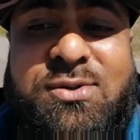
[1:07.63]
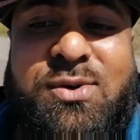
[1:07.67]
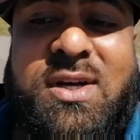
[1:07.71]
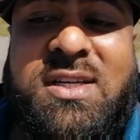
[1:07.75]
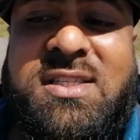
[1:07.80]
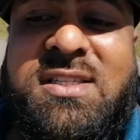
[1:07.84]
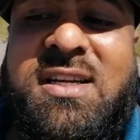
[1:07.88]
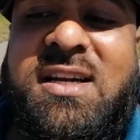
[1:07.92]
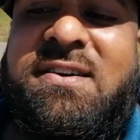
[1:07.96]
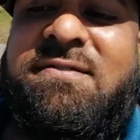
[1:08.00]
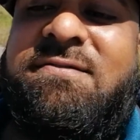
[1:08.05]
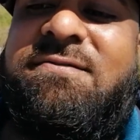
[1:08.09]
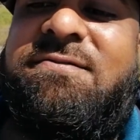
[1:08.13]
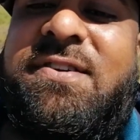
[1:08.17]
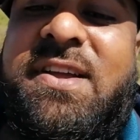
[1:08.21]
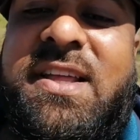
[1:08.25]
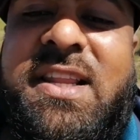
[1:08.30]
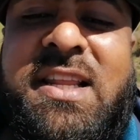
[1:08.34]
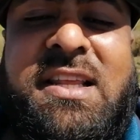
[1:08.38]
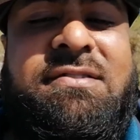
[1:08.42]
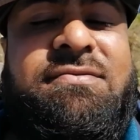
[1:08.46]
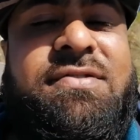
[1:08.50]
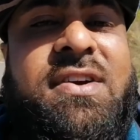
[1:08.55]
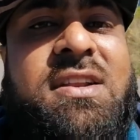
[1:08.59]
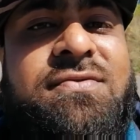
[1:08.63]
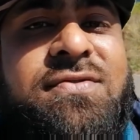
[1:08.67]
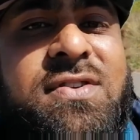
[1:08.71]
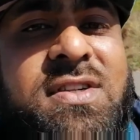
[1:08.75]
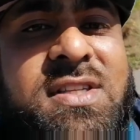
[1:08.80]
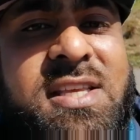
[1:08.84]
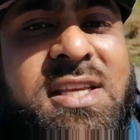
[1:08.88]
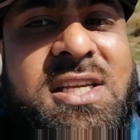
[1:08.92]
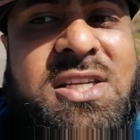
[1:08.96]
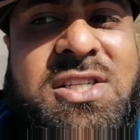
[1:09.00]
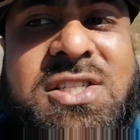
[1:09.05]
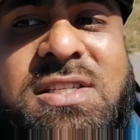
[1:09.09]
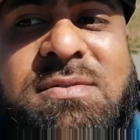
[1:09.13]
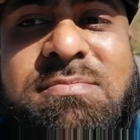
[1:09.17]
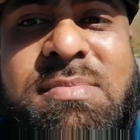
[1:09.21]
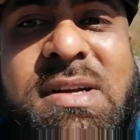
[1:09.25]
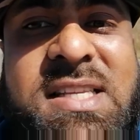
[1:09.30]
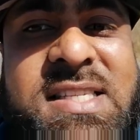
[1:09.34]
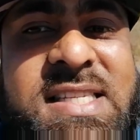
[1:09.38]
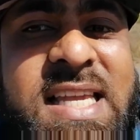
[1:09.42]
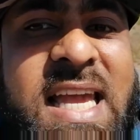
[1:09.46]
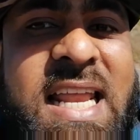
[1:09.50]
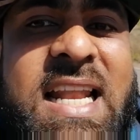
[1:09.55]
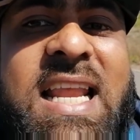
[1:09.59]
it was a very eventful session,
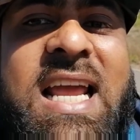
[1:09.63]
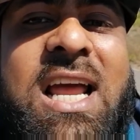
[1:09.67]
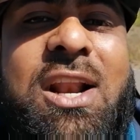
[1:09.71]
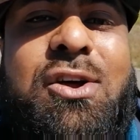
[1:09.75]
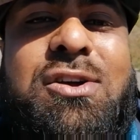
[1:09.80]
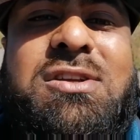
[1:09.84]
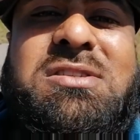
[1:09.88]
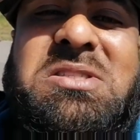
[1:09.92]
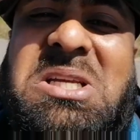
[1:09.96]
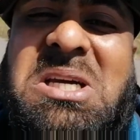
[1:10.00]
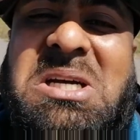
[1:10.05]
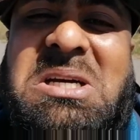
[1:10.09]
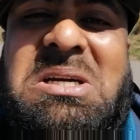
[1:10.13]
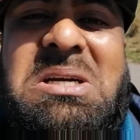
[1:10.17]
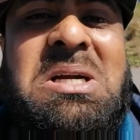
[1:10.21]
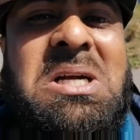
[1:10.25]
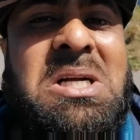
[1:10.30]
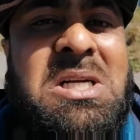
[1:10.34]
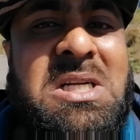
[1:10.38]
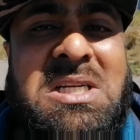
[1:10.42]
but sadly I lost a